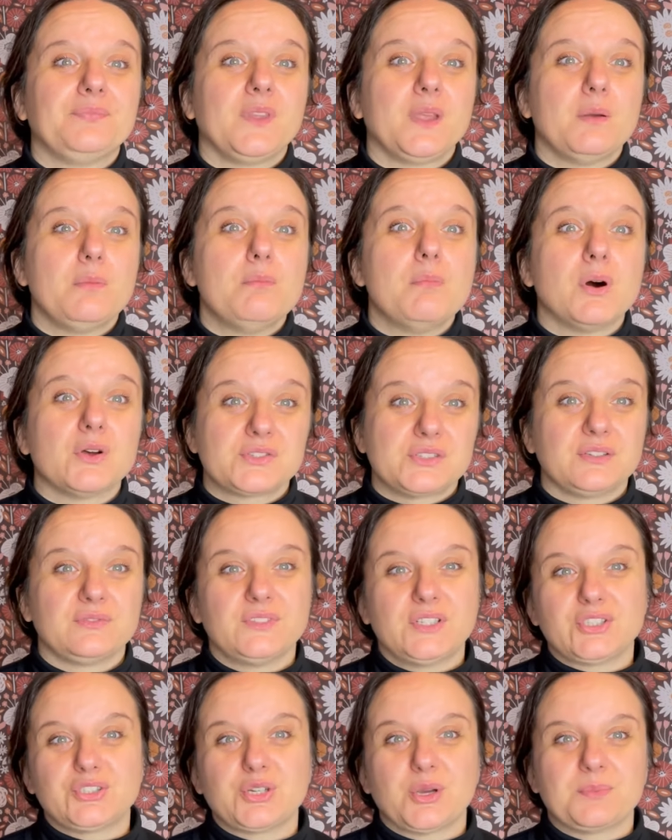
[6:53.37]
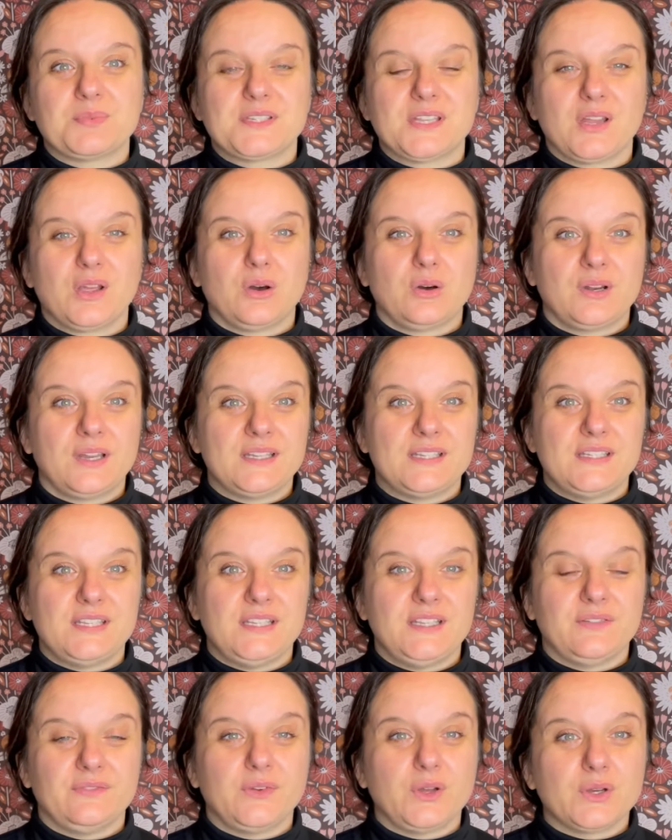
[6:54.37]
most of the shops they
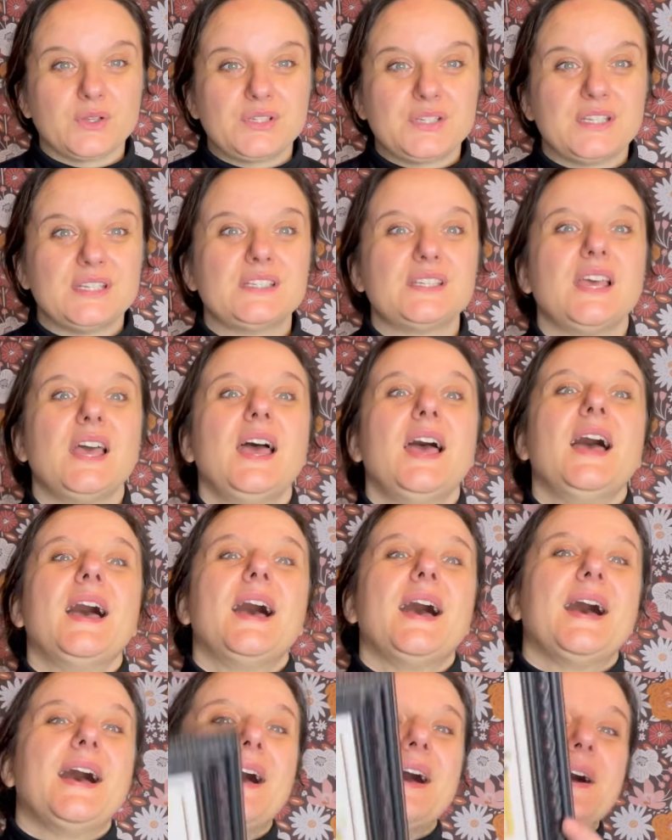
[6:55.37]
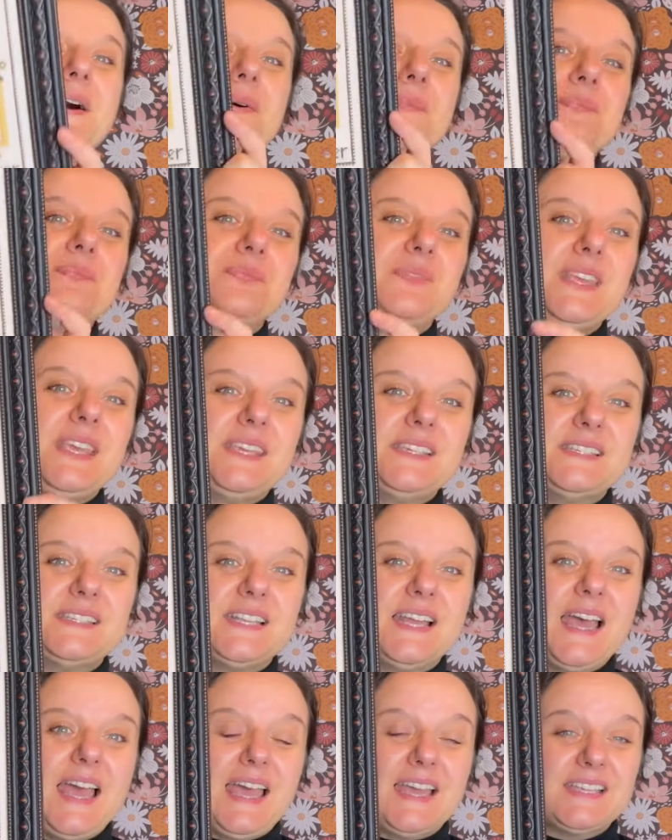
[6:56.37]
already got it, is
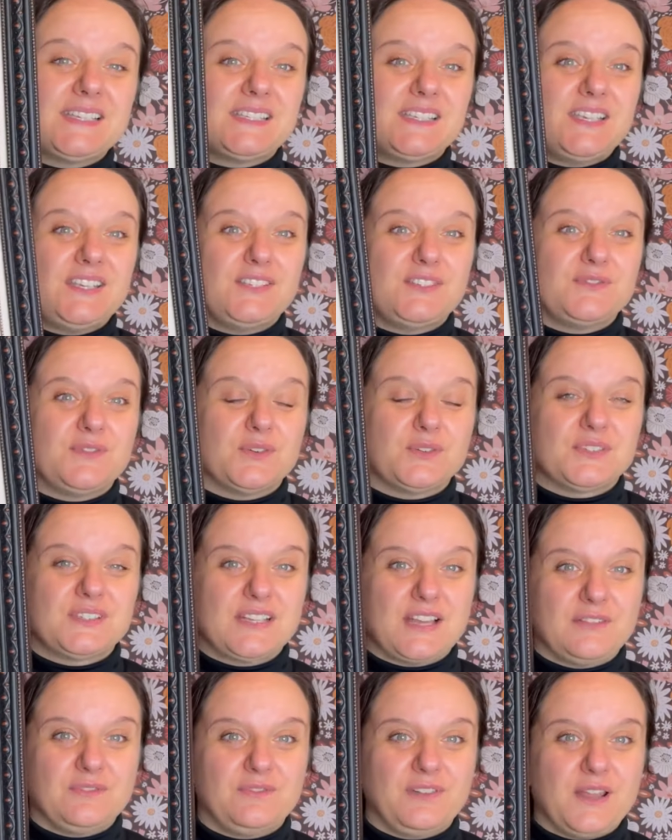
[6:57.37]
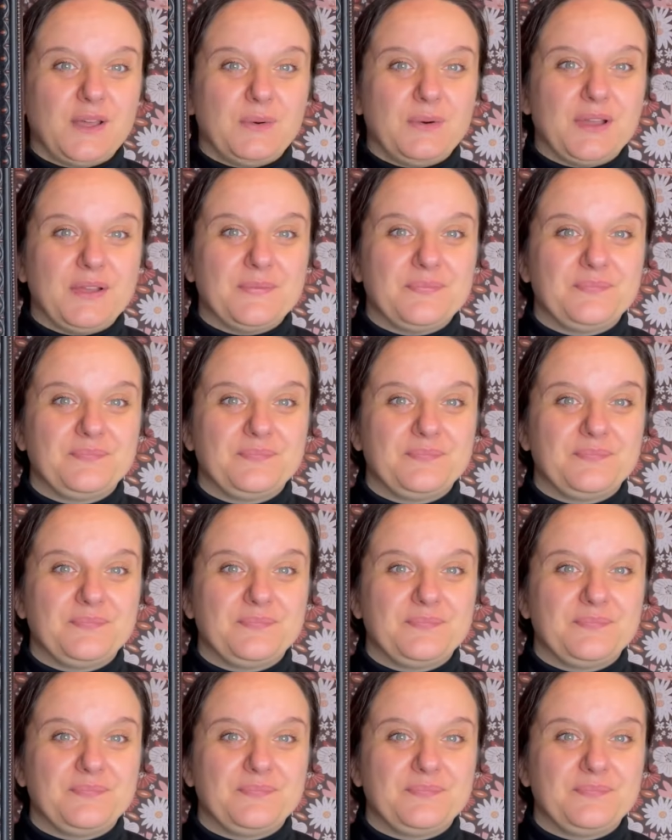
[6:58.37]
the S is for sunflower.